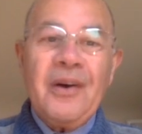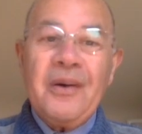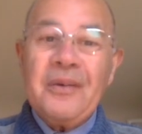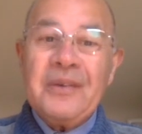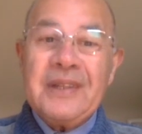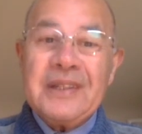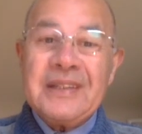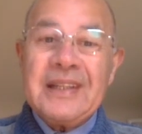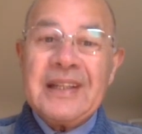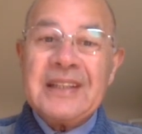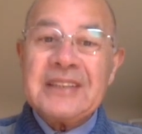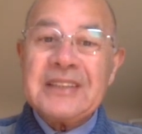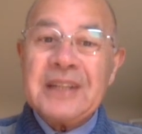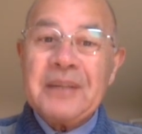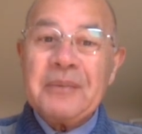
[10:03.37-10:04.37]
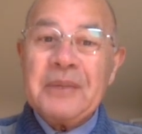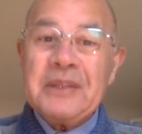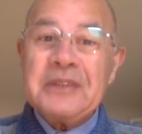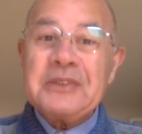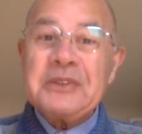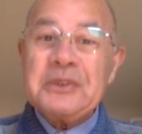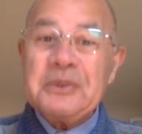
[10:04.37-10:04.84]
Only then shall
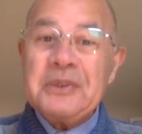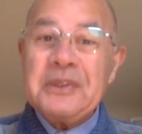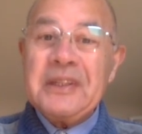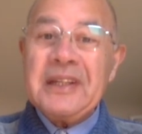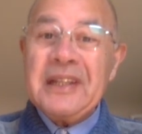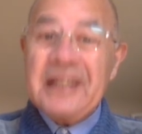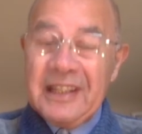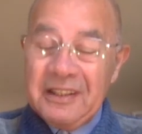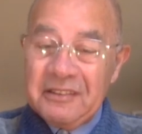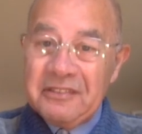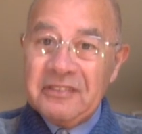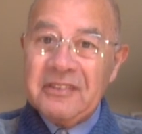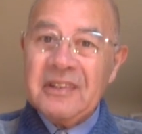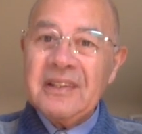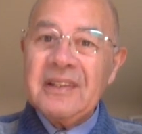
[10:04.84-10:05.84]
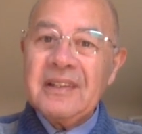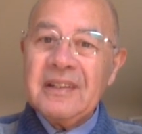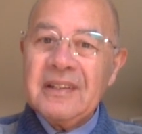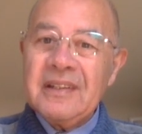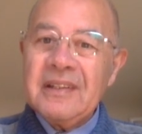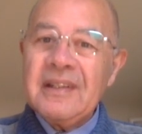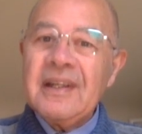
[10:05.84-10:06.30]
we truly live
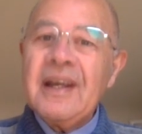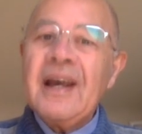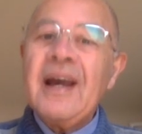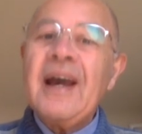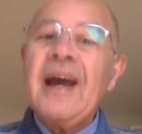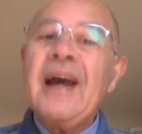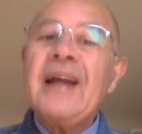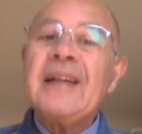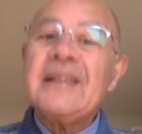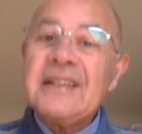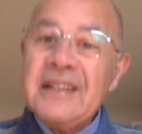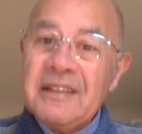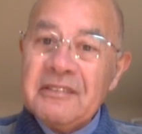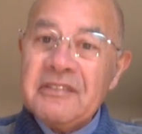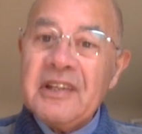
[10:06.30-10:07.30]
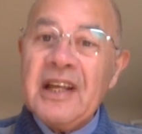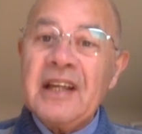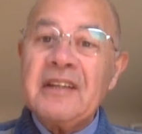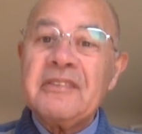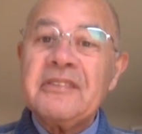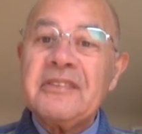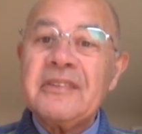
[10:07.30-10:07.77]
and give life.
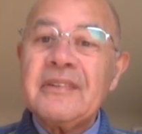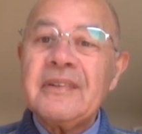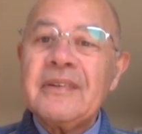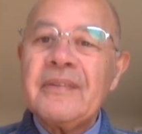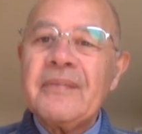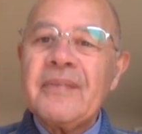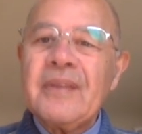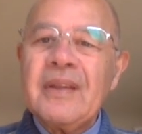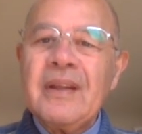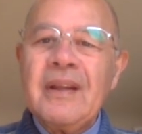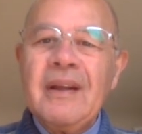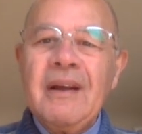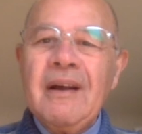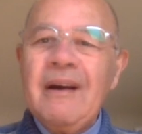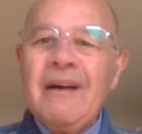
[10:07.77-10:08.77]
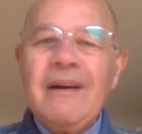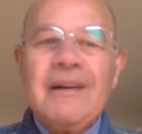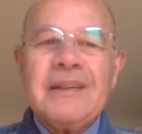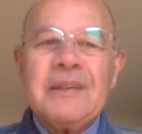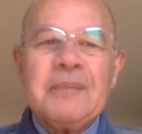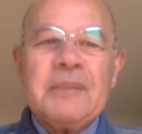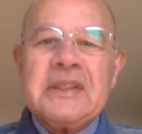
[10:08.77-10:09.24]
All
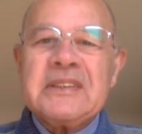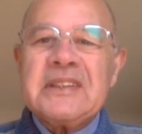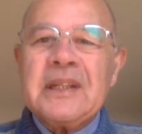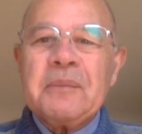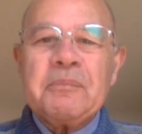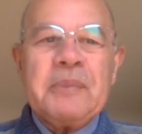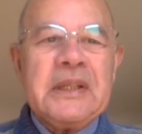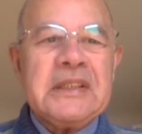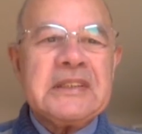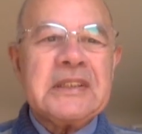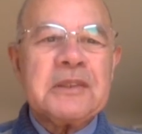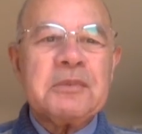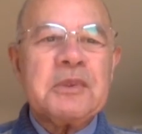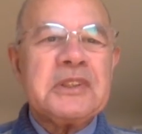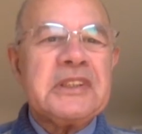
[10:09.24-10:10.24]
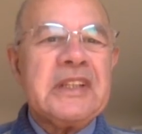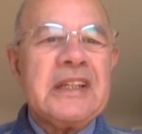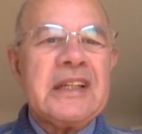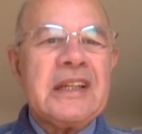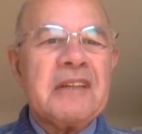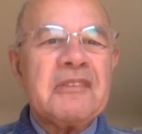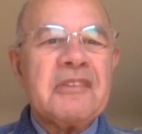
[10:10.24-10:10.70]
the bits and pieces we
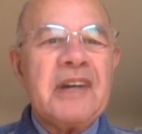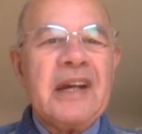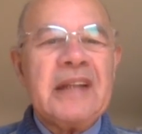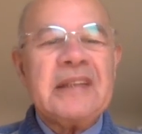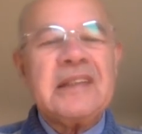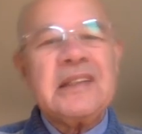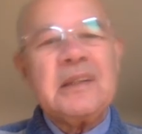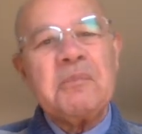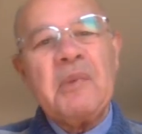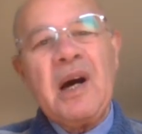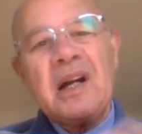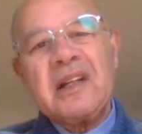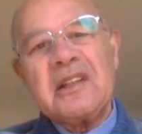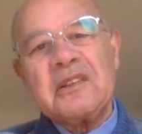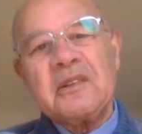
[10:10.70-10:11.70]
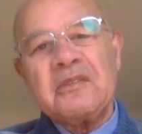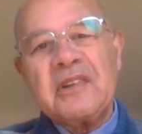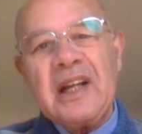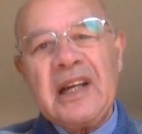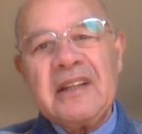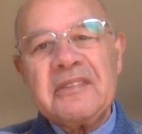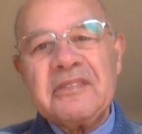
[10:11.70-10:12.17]
seek and find in the market of
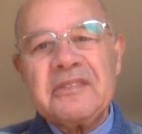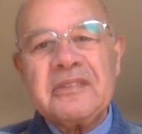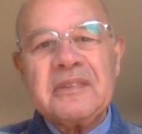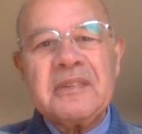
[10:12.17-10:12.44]
life: